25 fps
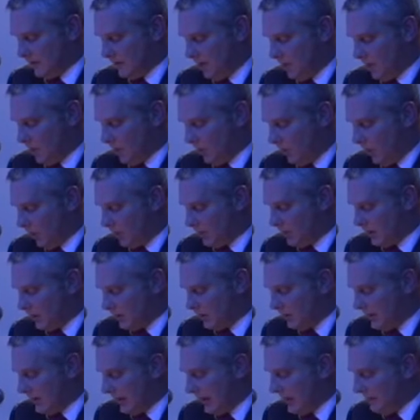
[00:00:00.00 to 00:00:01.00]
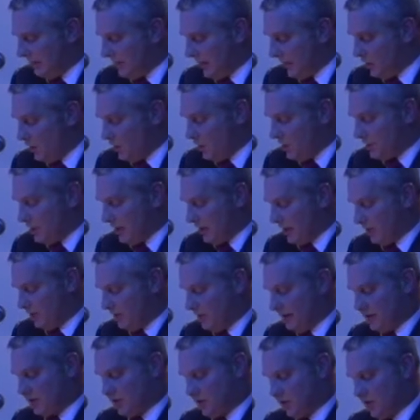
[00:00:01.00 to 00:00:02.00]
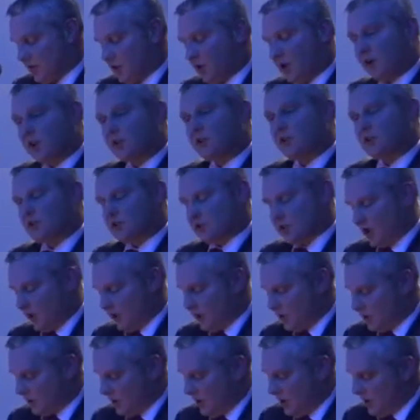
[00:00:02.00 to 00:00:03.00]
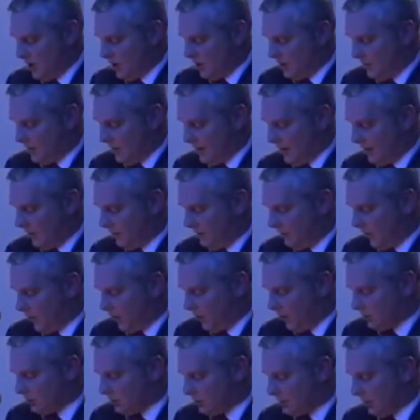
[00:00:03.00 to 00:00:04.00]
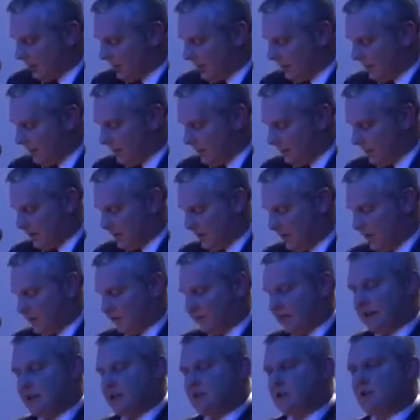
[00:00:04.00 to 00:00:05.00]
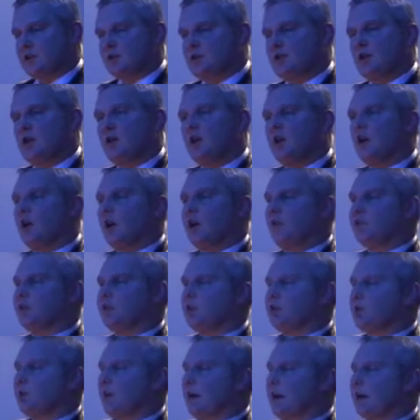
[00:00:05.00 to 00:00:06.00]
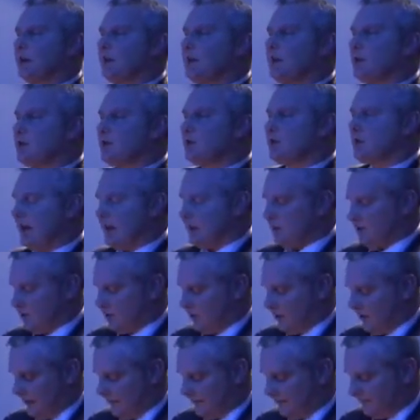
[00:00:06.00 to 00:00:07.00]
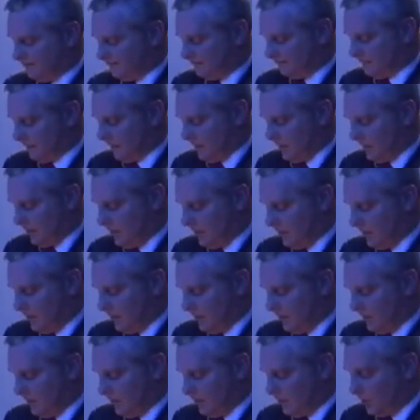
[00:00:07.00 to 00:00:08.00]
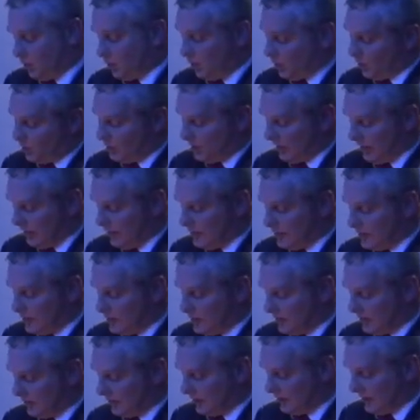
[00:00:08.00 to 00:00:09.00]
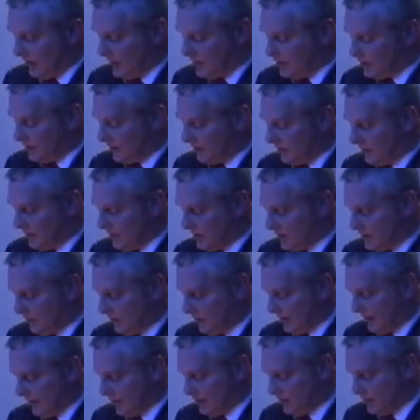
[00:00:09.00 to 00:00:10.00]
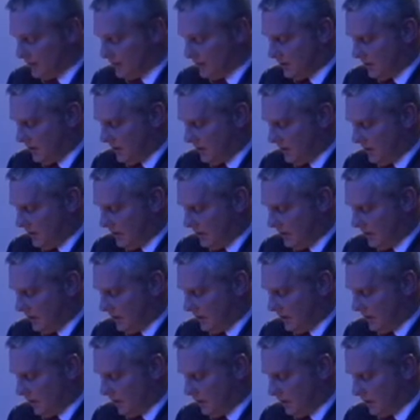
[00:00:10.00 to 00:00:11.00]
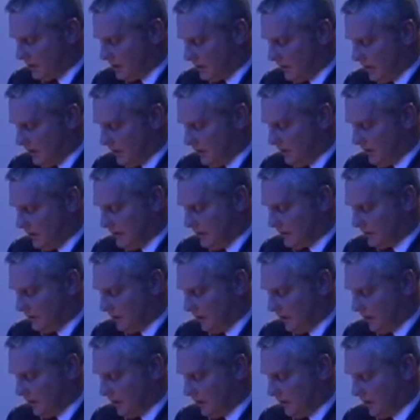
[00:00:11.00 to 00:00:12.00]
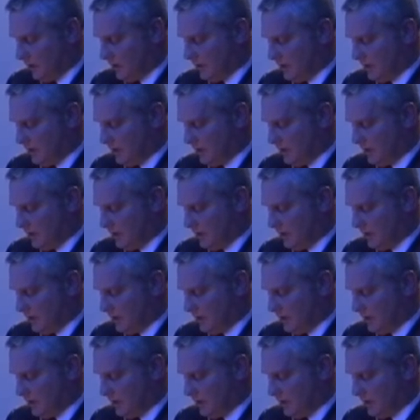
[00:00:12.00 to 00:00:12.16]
who want to condemn a new generation, north and south, to being forced to live with the divisions of the 20th century. The truth is that each of these events, whose centenaries fall in